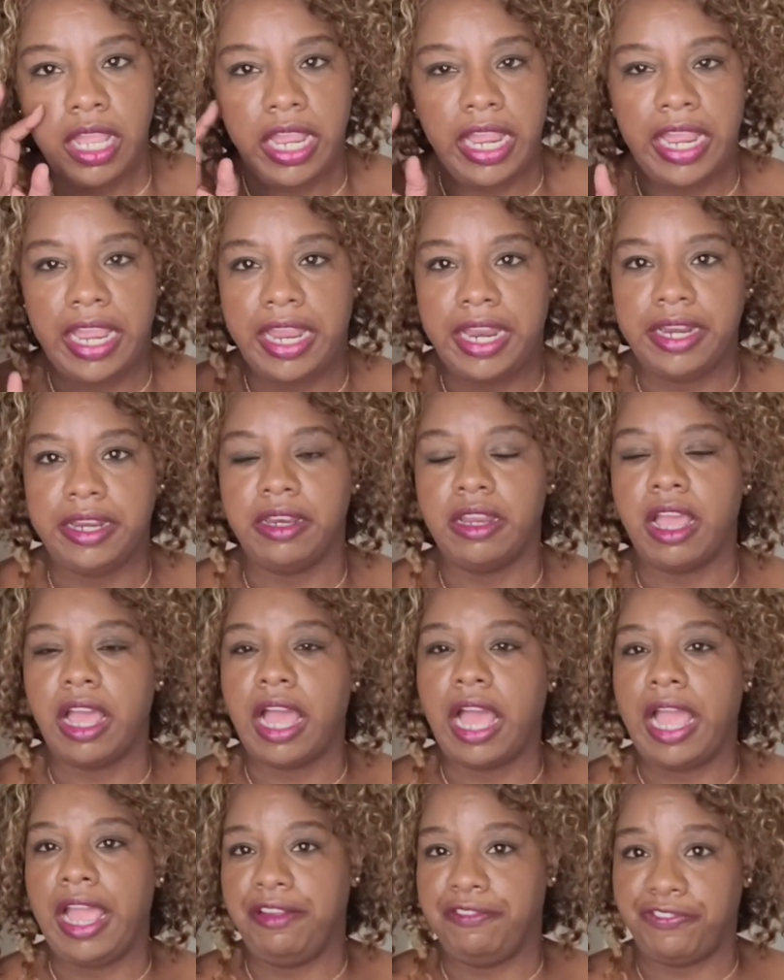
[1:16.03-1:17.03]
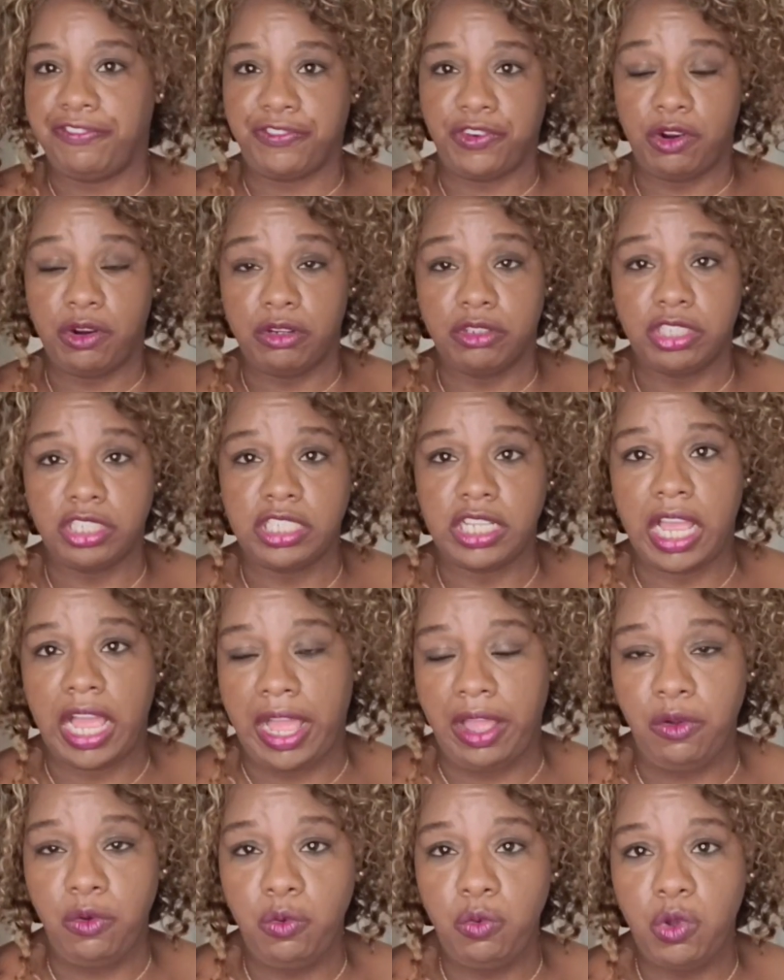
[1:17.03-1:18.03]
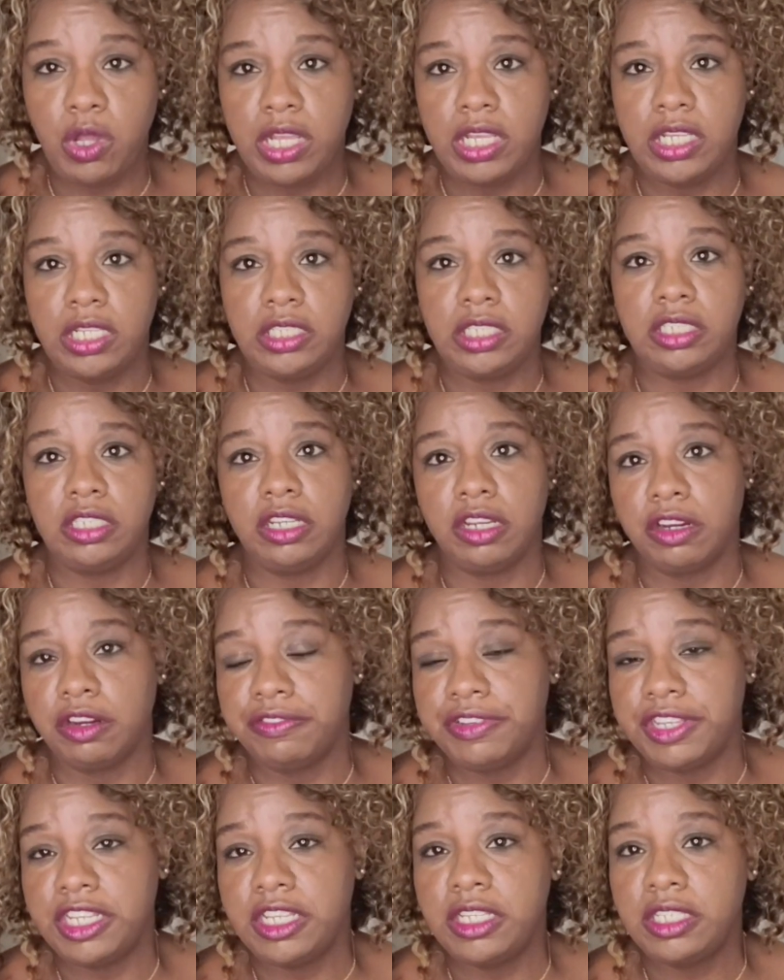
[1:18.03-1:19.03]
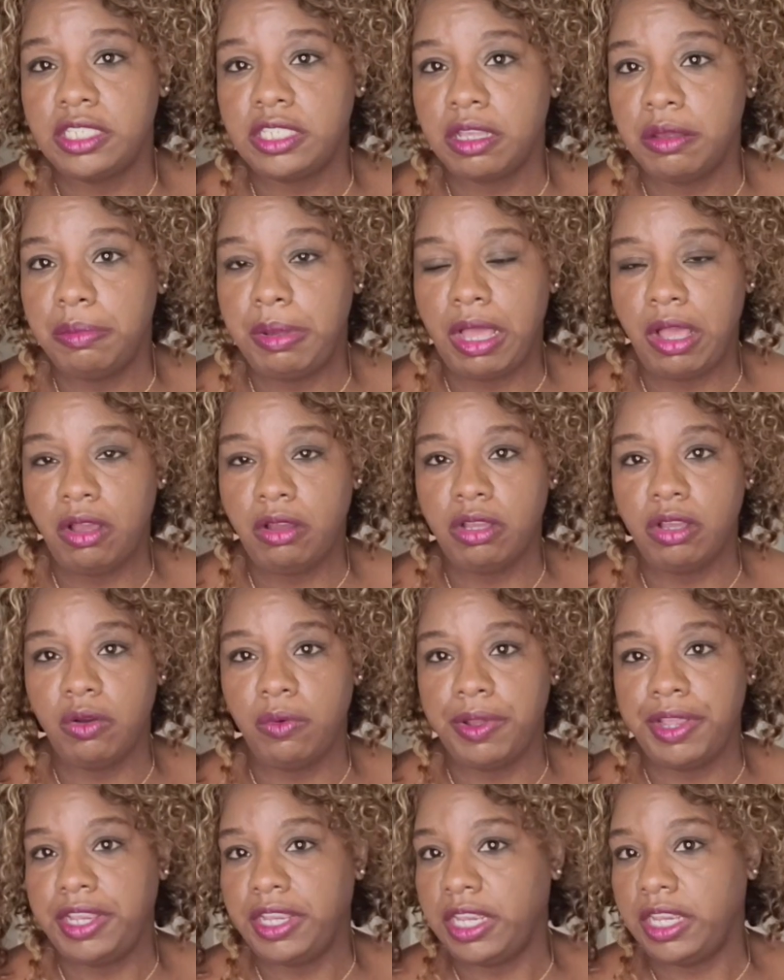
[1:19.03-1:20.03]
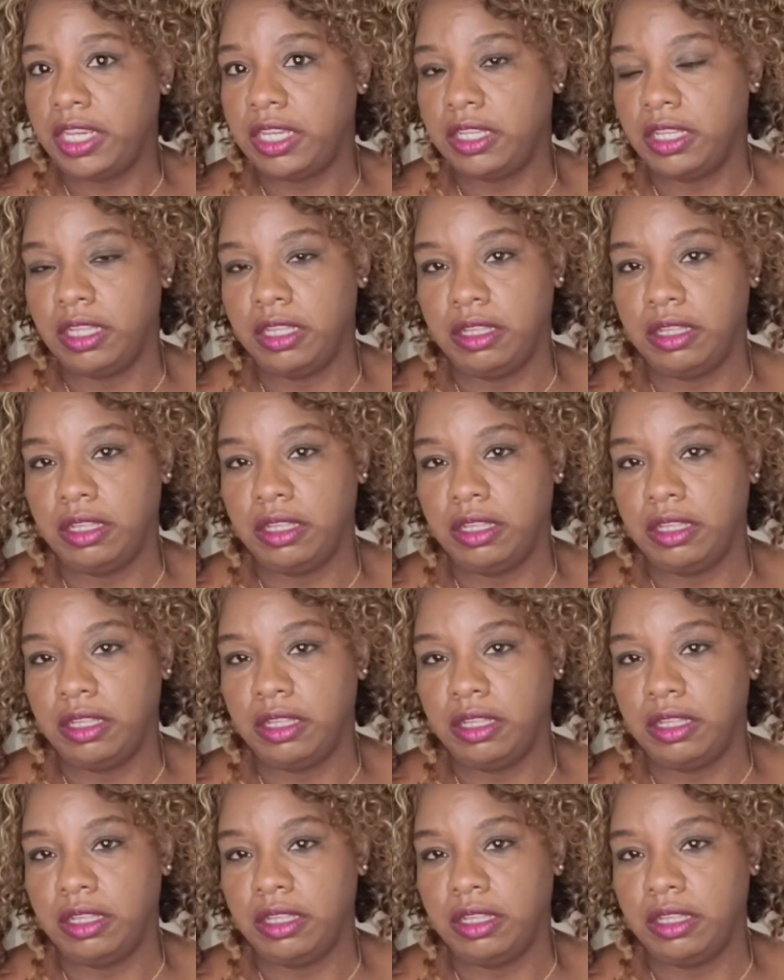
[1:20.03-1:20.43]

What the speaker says: And at first, I was nervous about going